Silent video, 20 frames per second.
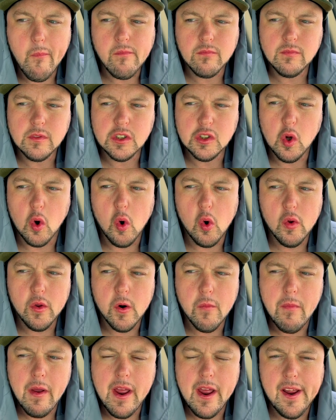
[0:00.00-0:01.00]
an older
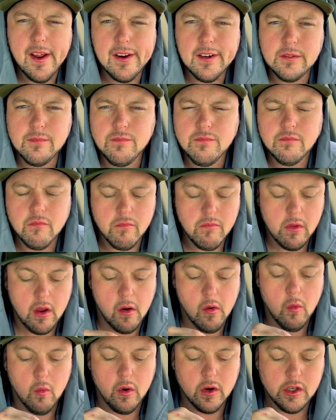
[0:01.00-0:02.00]
man
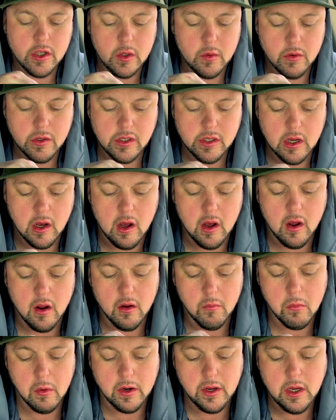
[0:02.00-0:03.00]
when she was young,
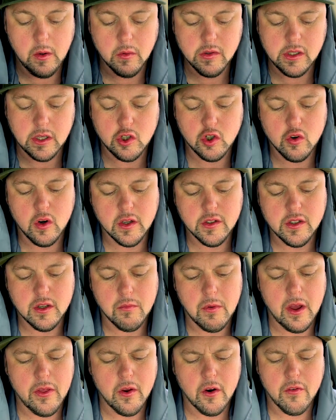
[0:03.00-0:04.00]
but he was like trusted by their